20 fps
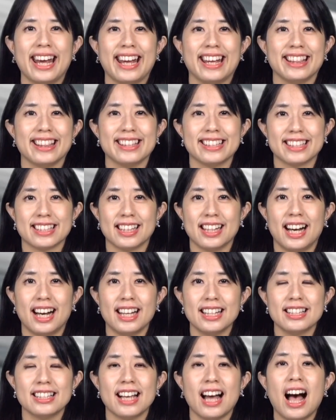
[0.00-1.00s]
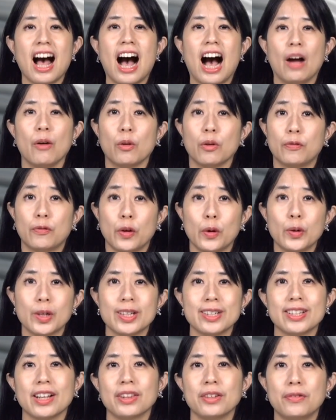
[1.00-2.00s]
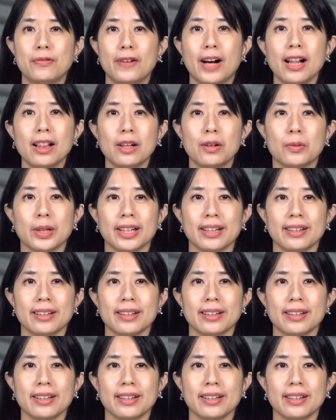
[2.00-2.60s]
in this class, I will focus on the following.